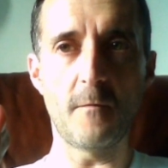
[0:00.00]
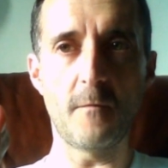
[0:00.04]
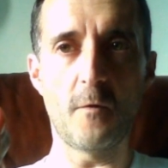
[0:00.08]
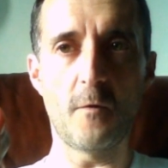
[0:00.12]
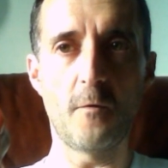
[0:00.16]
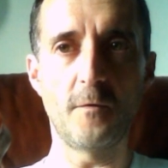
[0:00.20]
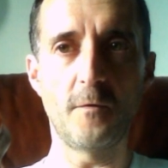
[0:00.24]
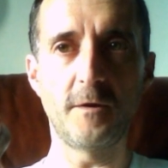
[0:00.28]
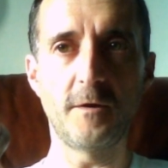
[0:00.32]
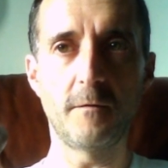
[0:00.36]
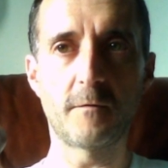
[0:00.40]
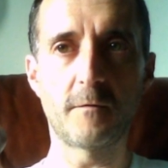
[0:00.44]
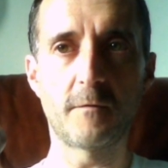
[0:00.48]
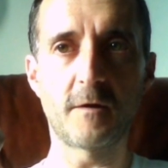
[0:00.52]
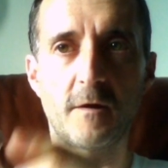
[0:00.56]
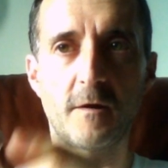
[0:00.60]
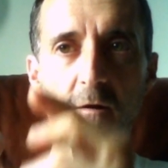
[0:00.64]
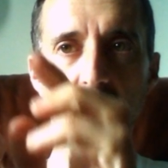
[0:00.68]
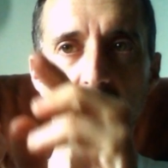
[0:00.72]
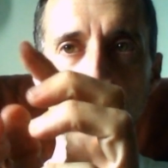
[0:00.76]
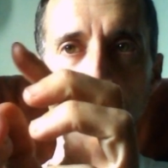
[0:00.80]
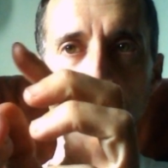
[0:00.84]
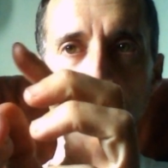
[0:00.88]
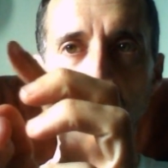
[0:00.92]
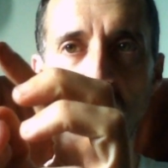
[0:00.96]
or you
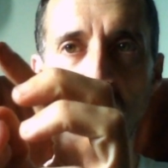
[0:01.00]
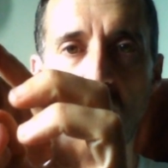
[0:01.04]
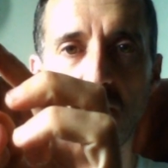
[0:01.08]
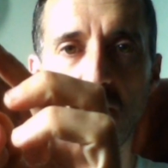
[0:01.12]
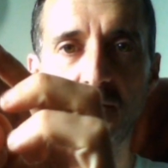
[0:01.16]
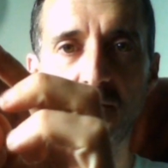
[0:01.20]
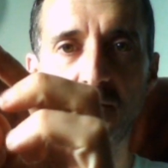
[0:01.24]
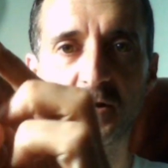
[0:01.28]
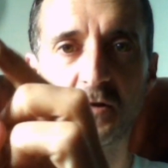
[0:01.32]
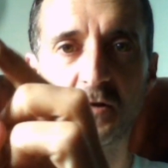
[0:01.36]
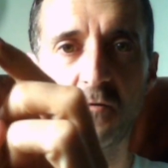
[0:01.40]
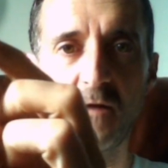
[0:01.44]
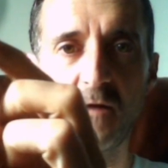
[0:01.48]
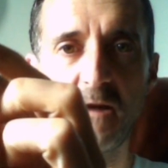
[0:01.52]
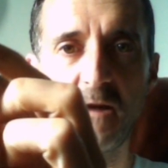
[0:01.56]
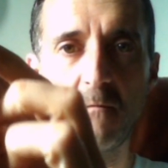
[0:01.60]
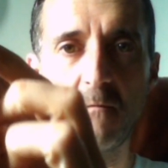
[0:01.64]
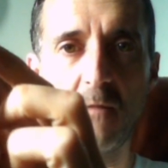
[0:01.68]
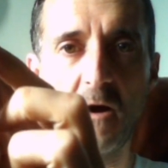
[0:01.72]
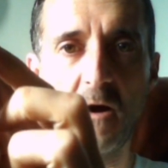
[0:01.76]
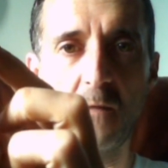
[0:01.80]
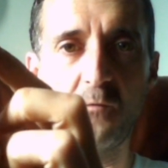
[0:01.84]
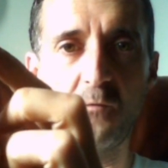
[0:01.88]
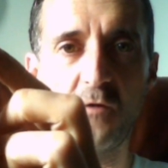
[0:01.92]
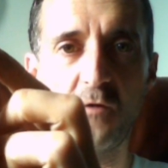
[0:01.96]
can lock the screen
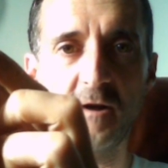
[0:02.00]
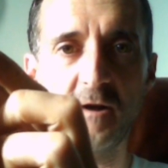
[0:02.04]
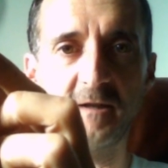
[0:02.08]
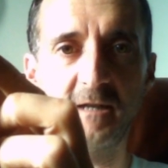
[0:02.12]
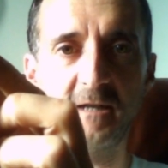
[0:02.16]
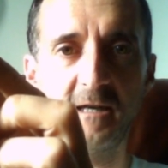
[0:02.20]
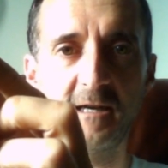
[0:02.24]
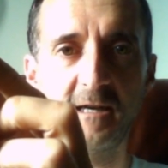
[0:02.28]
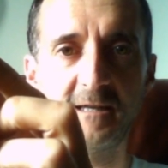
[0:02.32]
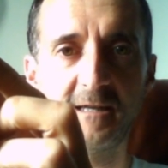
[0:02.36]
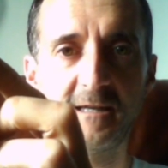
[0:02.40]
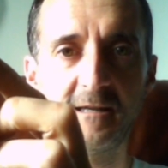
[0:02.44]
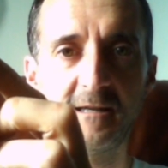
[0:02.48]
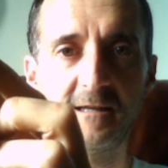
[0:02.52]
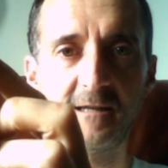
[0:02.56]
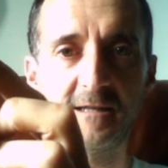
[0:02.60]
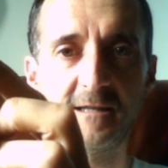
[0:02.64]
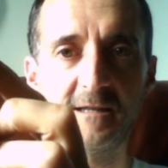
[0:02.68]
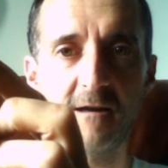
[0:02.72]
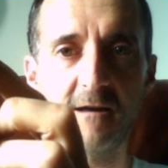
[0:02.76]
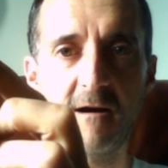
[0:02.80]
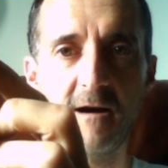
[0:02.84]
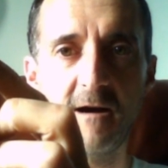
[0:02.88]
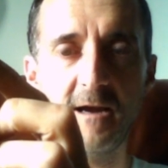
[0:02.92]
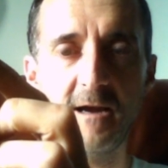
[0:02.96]
by pressing it at the
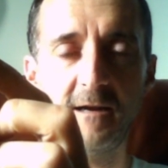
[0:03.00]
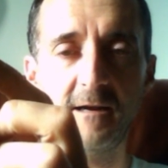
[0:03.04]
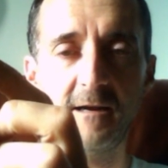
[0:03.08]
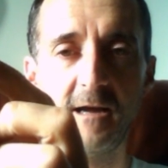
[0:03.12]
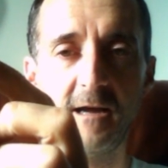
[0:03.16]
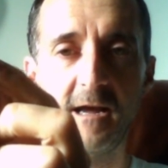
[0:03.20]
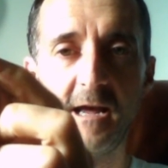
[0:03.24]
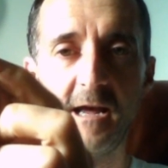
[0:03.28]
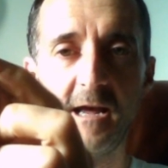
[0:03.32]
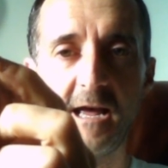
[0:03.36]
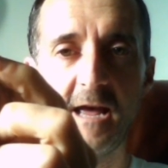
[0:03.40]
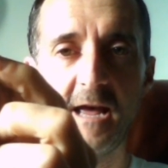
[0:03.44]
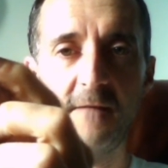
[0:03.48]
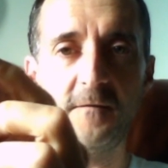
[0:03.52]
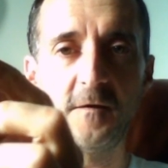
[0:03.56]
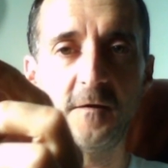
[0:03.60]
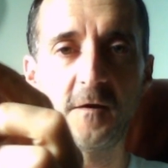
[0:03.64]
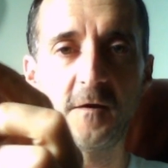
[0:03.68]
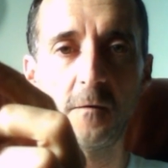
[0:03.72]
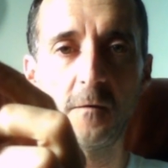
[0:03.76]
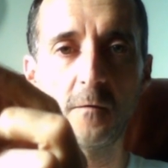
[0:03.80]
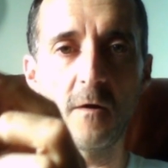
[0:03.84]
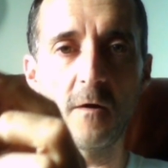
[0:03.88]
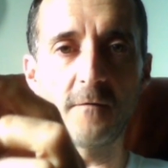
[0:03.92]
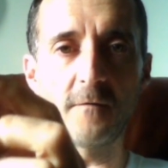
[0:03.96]
side. If you
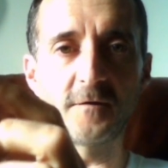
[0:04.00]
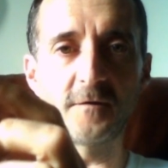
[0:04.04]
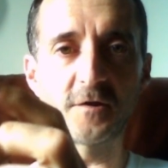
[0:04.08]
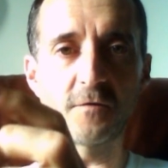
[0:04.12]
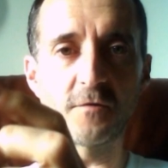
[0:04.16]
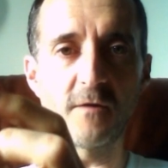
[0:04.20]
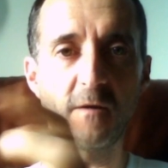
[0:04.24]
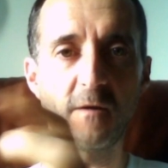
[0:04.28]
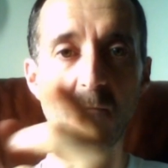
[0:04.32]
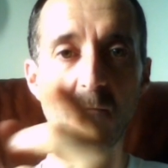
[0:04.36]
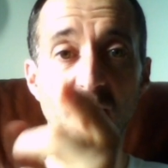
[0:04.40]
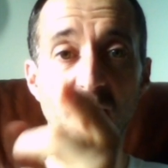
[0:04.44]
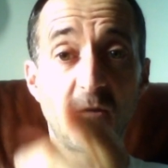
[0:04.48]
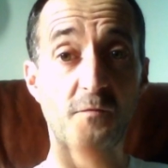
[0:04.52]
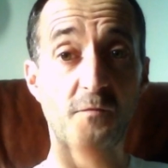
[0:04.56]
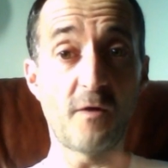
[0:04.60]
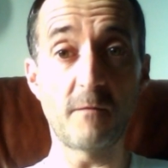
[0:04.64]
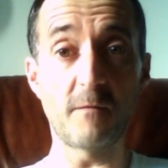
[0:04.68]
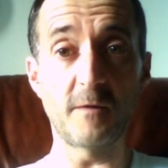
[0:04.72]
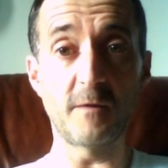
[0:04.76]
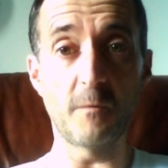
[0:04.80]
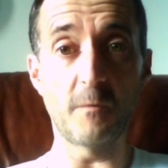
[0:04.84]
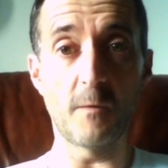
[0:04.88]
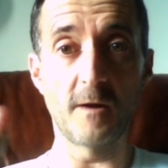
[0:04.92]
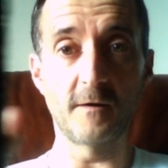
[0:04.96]
do lock the screen, which you
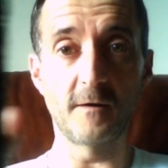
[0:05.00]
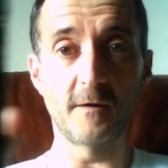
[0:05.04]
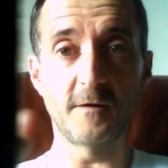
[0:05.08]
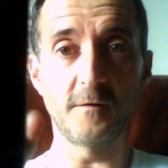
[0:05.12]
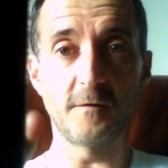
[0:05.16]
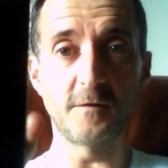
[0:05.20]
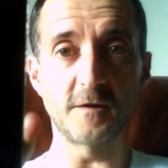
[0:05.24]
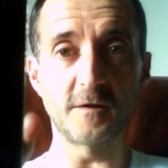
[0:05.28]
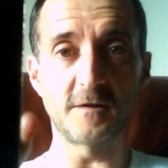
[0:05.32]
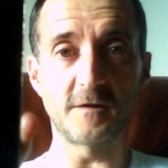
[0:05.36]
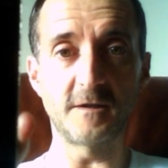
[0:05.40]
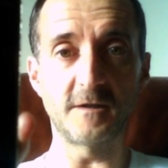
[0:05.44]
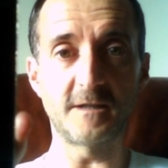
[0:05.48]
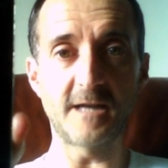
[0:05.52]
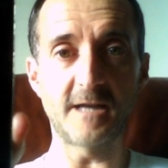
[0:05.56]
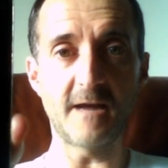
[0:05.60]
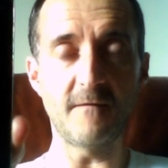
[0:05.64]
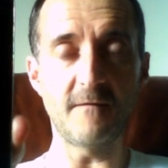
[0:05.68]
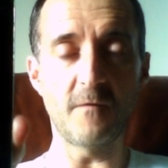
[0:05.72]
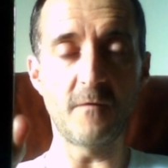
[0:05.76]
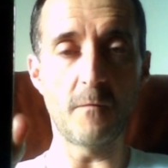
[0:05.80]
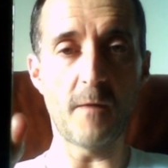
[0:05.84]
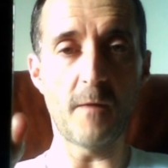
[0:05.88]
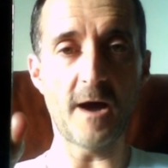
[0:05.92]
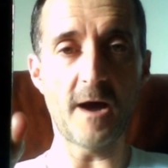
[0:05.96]
probably will do just to
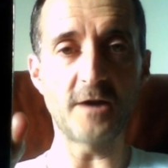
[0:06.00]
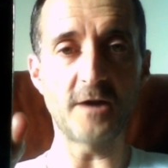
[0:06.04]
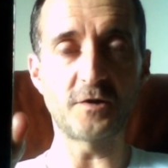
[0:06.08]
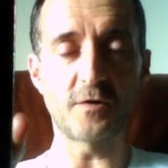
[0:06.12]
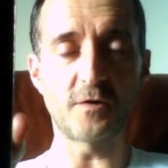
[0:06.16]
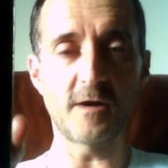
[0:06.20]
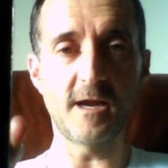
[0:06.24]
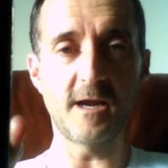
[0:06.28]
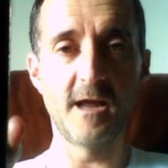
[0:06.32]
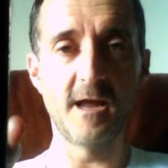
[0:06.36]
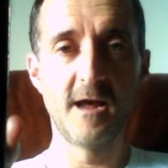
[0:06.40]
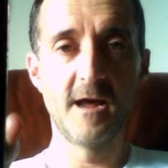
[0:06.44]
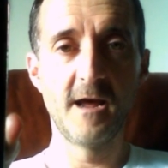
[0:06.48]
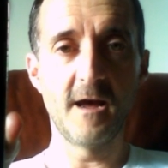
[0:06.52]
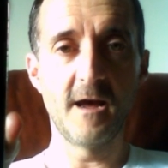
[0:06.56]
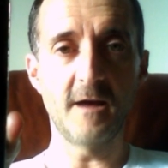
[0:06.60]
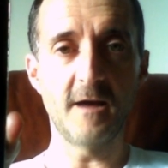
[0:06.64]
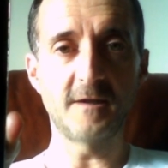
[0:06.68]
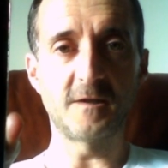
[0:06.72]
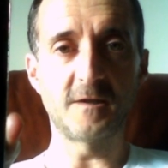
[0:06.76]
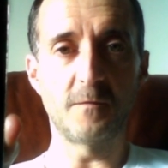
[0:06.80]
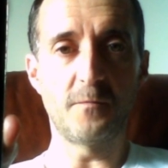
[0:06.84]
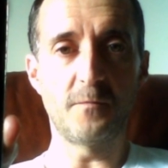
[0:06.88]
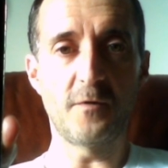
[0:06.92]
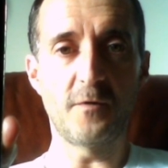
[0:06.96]
save the battery at
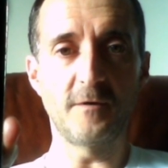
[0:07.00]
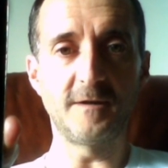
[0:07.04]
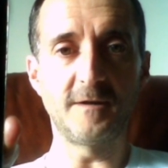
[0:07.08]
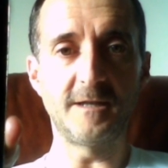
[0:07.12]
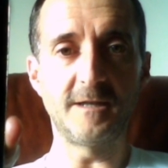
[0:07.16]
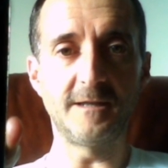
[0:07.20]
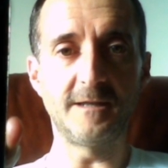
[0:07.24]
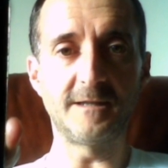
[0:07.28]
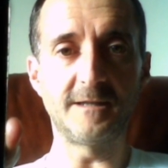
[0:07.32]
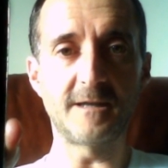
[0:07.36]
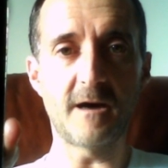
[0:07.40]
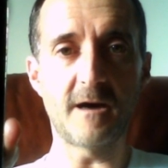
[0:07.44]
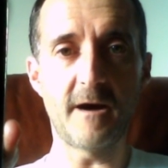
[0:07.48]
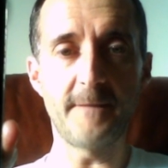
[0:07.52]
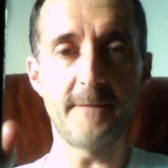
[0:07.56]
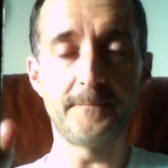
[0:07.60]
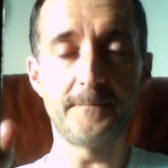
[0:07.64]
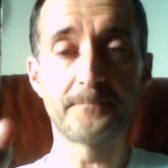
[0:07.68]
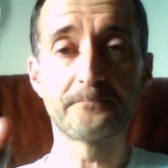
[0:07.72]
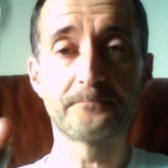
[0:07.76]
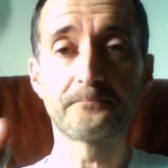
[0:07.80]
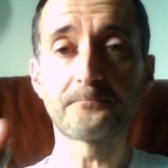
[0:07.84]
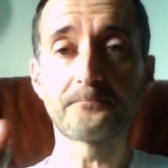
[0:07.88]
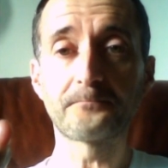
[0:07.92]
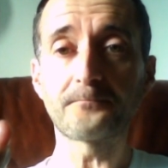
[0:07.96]
some point in time,
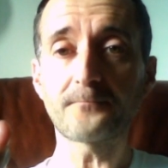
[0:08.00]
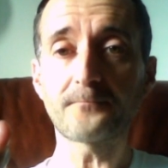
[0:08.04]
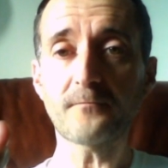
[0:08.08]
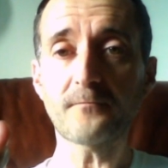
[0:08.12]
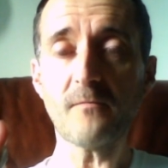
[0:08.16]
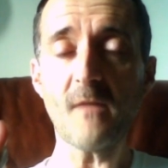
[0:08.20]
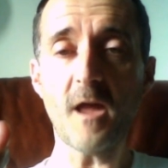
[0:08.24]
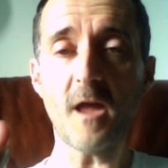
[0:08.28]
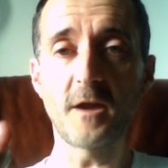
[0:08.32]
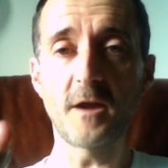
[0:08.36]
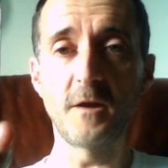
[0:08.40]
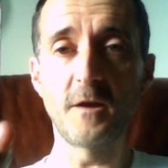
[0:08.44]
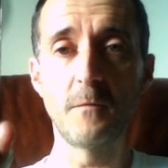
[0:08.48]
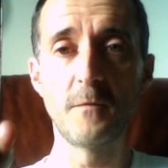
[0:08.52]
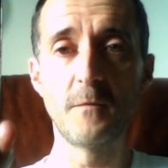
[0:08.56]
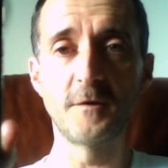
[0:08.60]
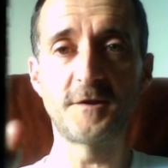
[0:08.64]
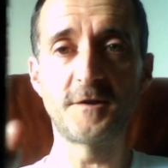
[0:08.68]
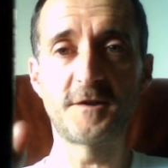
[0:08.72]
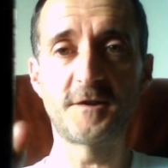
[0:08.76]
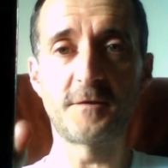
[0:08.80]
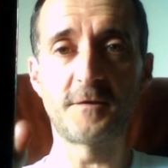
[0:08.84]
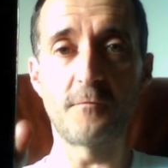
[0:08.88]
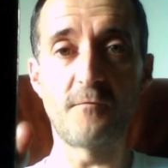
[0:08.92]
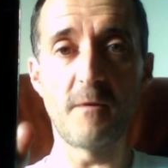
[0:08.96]
you
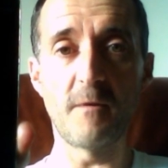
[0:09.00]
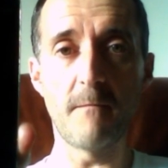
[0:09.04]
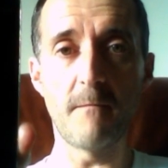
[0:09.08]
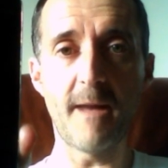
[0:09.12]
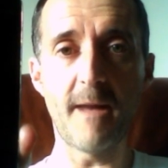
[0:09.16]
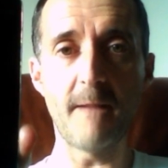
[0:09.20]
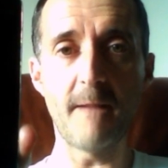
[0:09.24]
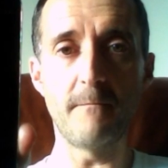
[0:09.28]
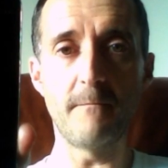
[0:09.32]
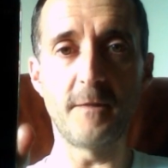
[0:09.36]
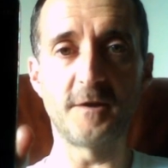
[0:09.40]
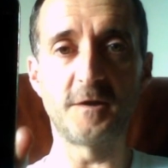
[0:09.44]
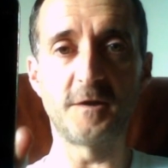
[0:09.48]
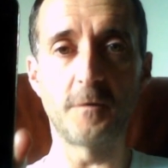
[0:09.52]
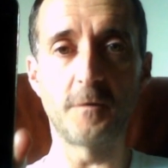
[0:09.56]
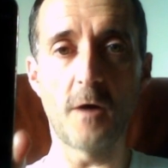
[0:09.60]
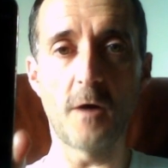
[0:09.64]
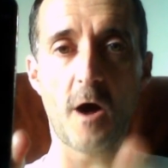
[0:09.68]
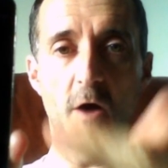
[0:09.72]
must remember to